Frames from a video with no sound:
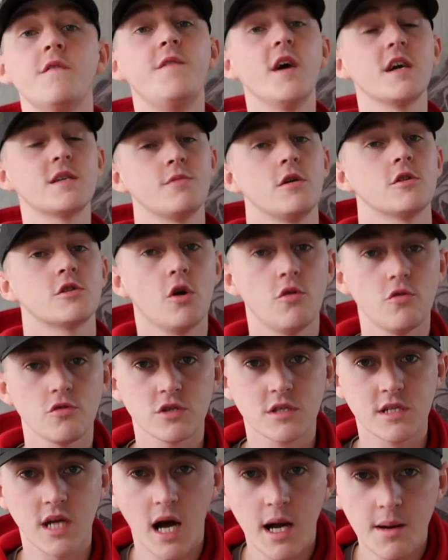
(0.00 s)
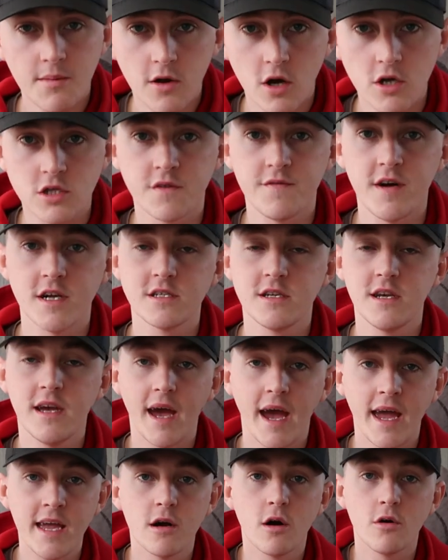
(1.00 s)
investment, a total startup cost of
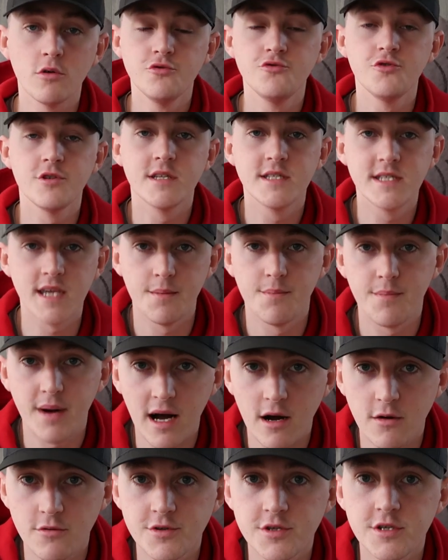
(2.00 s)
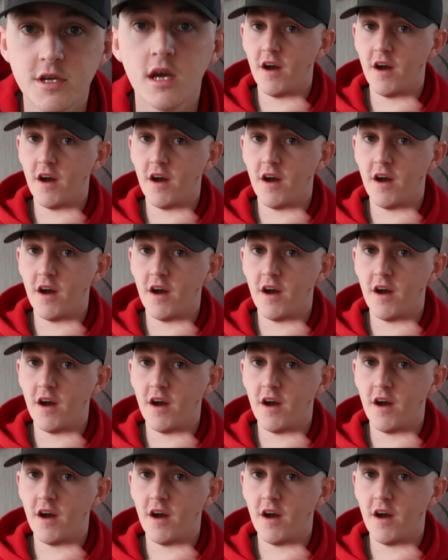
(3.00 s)
actually £810.